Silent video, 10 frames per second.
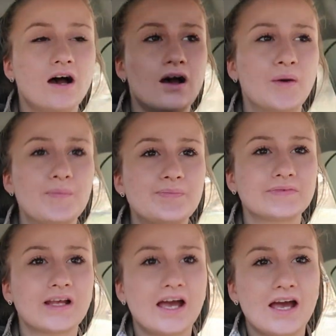Um,
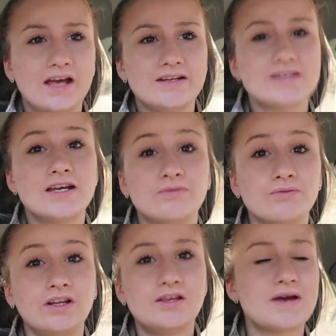and it
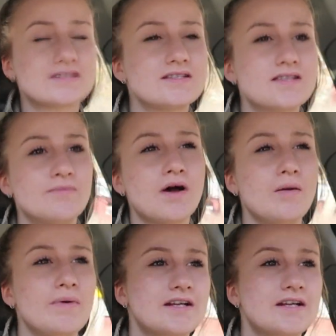really messes them up